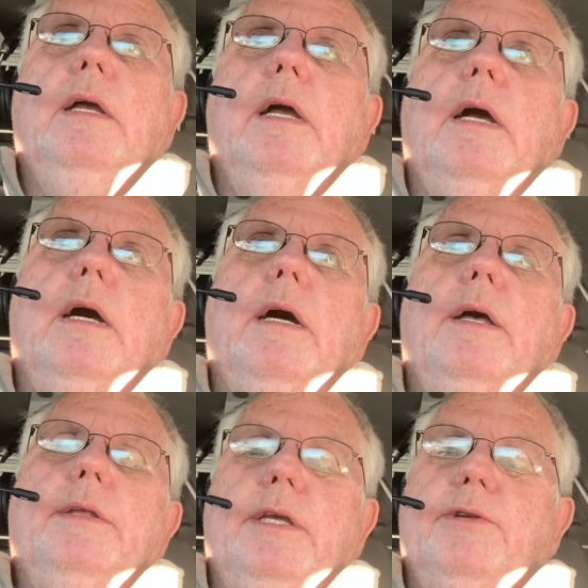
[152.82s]

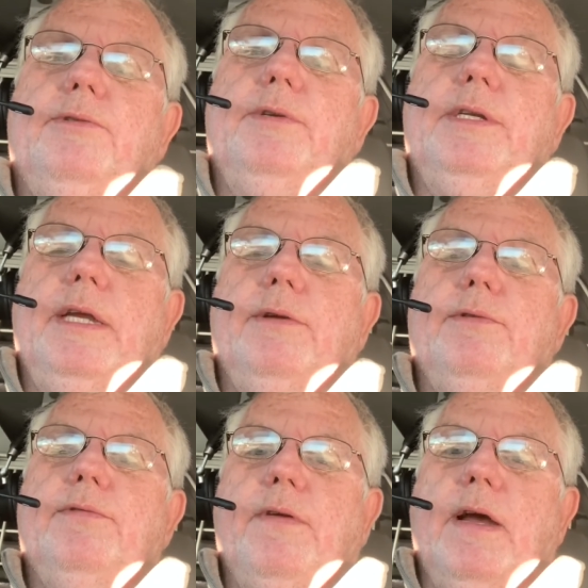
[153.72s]
The industry
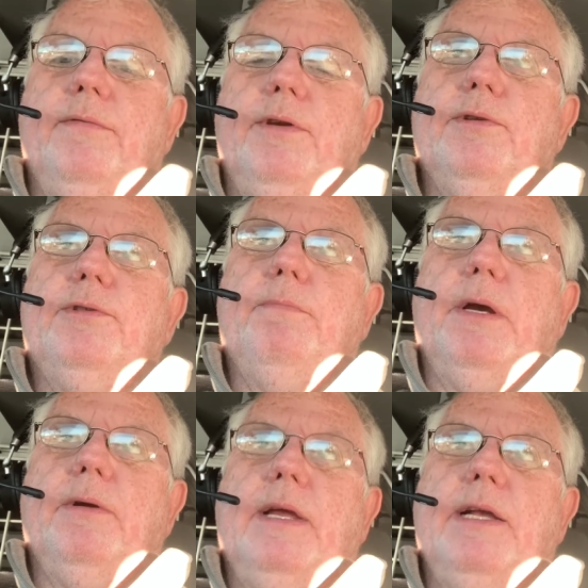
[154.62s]
standard's 5 years.
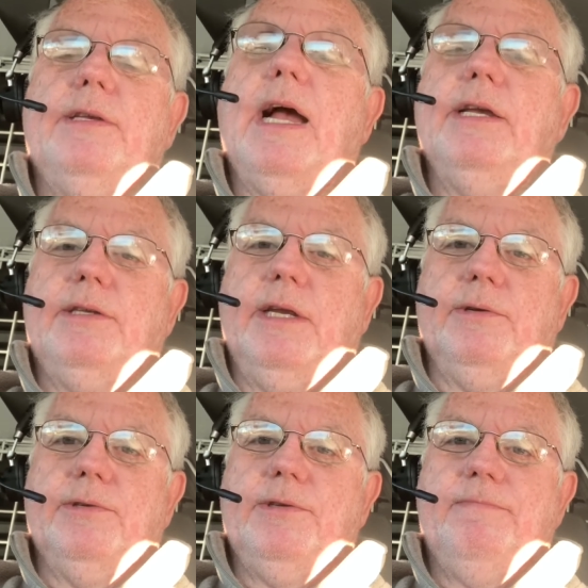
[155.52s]
Barrett has high
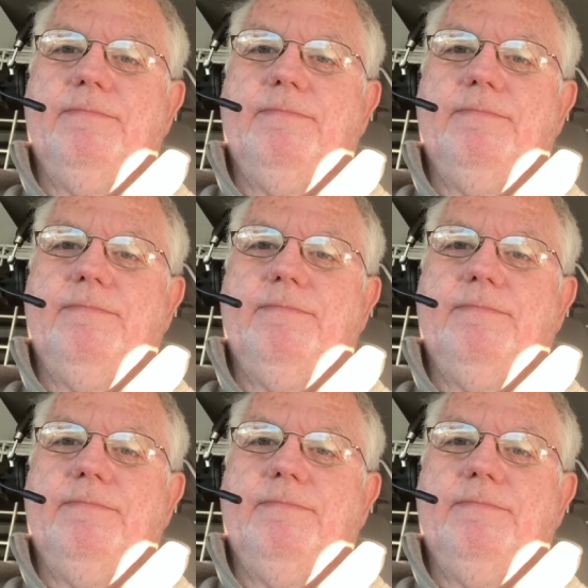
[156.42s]
standards,